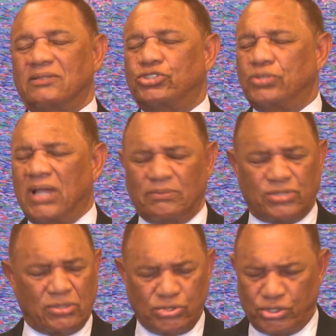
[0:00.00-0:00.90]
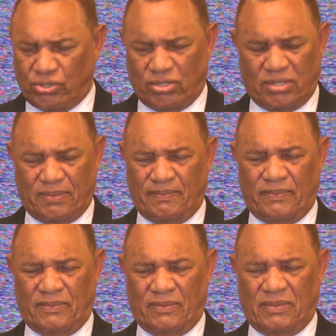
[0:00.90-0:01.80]
I'm so sure
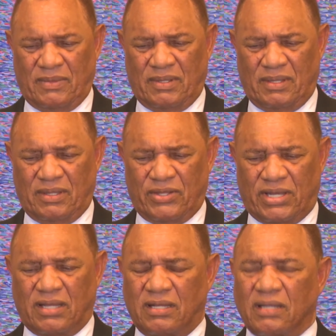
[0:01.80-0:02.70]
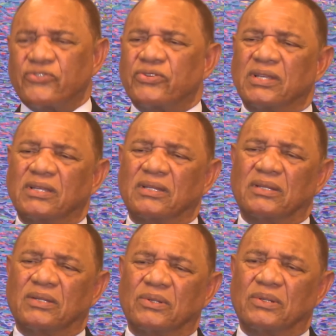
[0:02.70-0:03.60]
that our country
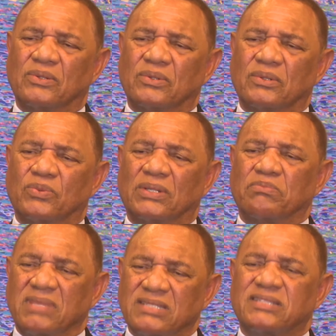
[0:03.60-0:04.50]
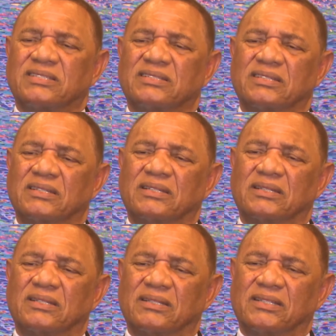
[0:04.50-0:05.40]
will miss
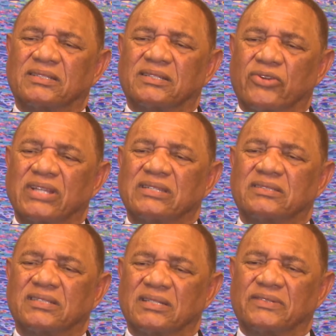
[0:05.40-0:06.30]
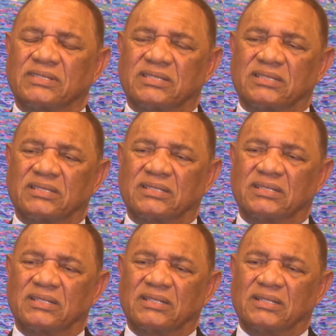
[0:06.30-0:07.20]
this great service
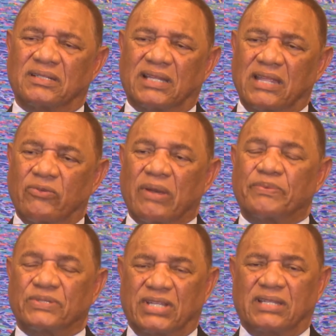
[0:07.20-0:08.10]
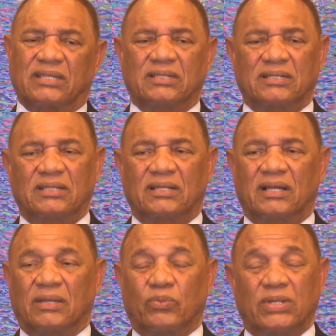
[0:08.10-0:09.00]
that he represented.
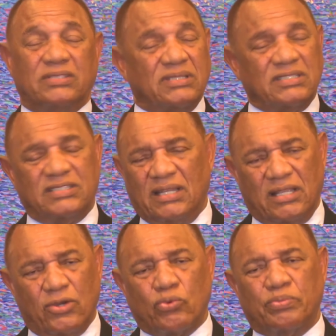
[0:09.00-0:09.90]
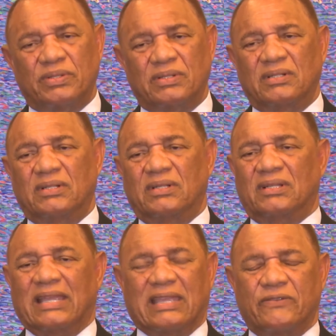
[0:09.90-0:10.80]
And we sincerely hope,
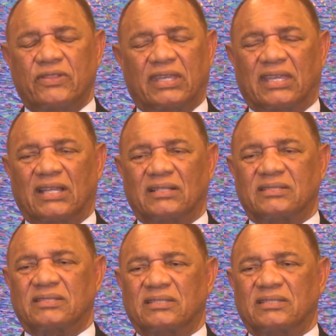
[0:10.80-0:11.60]
like everything else,